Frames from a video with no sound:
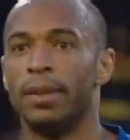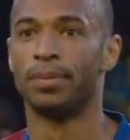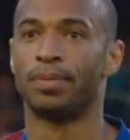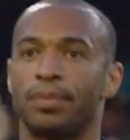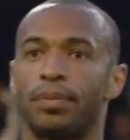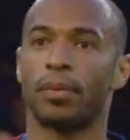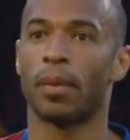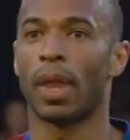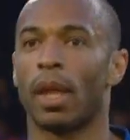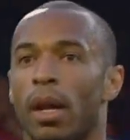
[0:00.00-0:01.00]
I
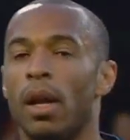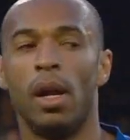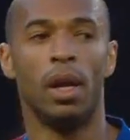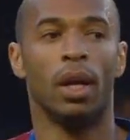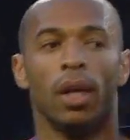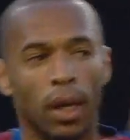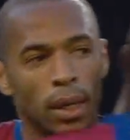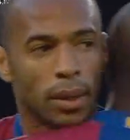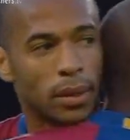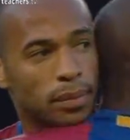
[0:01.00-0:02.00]
personally
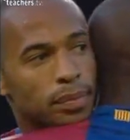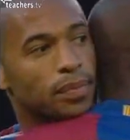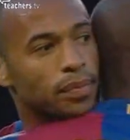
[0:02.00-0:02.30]
know a